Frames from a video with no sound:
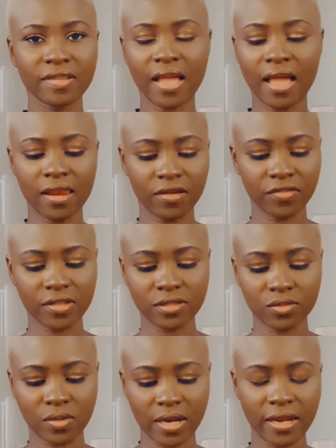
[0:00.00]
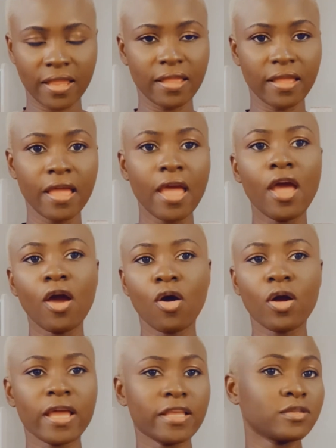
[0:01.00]
I love this one here.
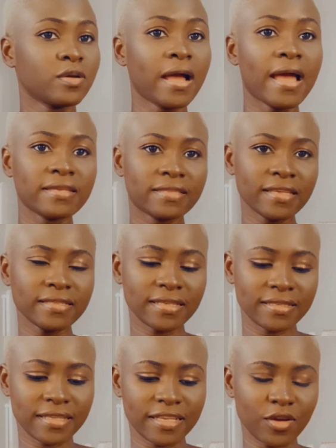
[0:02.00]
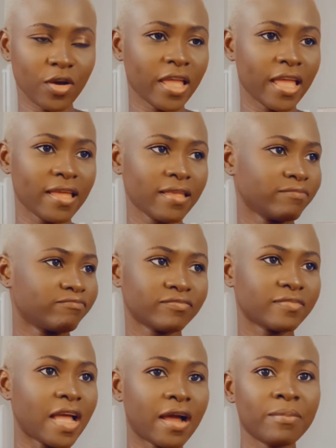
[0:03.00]
Okay, so guys, this is it. Okay,
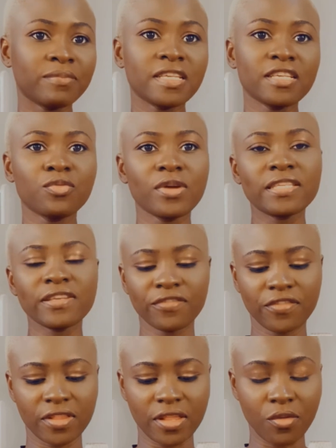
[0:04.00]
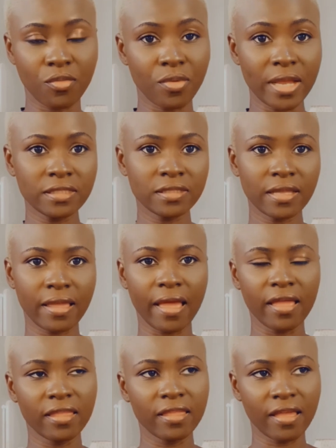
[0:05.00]
I'm just waiting for the rest to
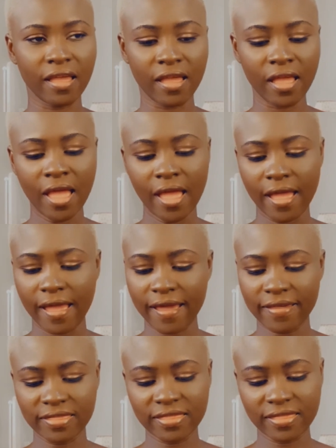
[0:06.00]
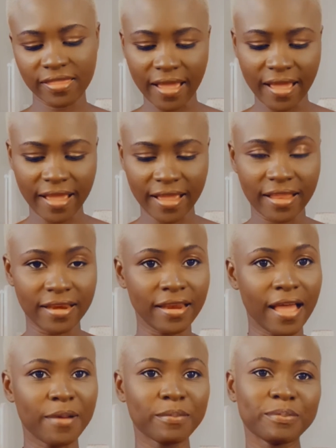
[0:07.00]
get here, and then
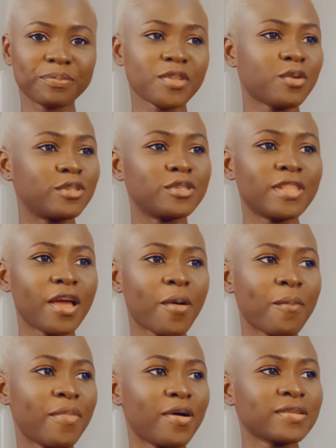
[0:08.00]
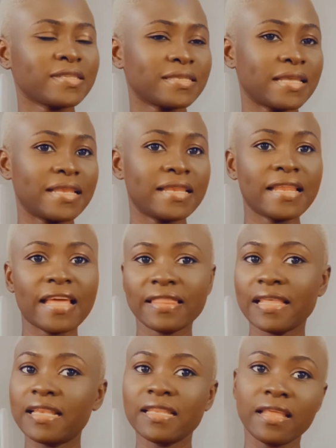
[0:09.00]
we'll do the unboxing
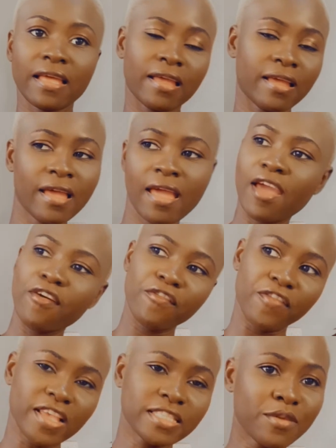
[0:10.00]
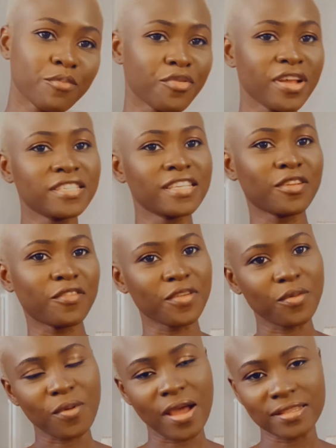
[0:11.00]
and then the first impression of
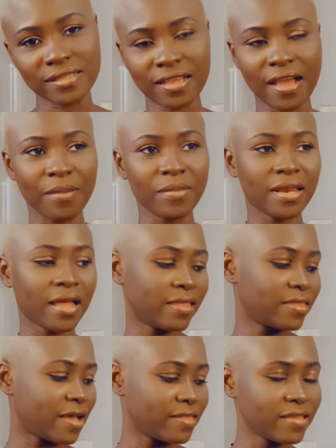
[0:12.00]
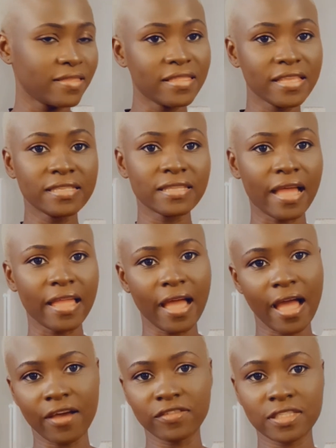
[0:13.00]
the ones coming. I think these, I
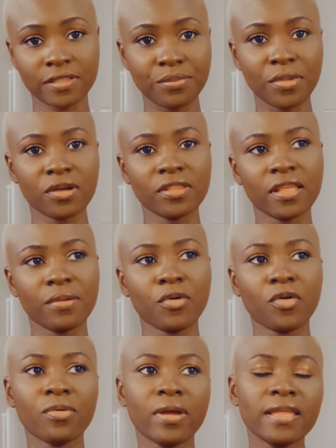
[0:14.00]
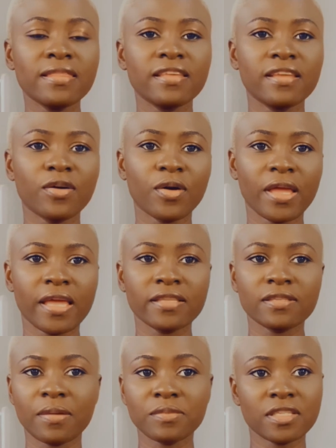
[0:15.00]
have smelled them already. Okay,
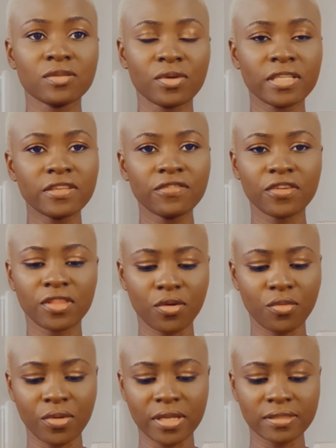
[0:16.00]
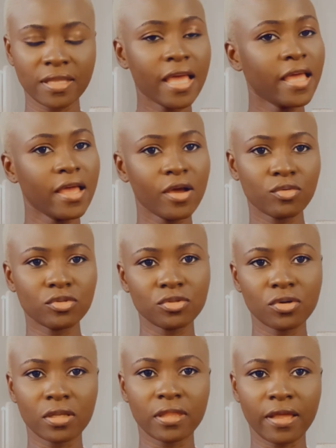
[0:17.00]
so I'm just waiting for the rest. We'll
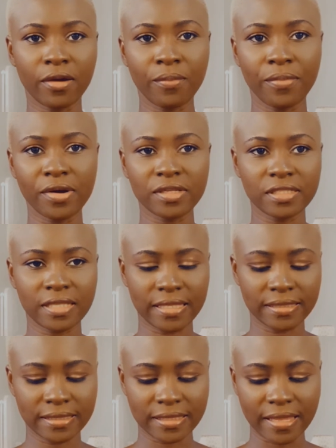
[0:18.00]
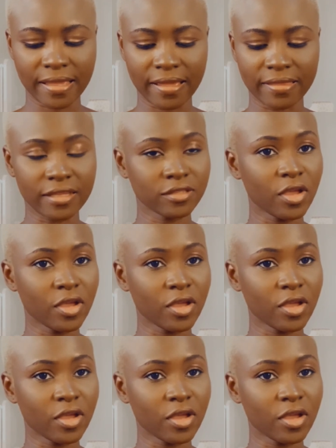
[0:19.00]
do the unboxing together.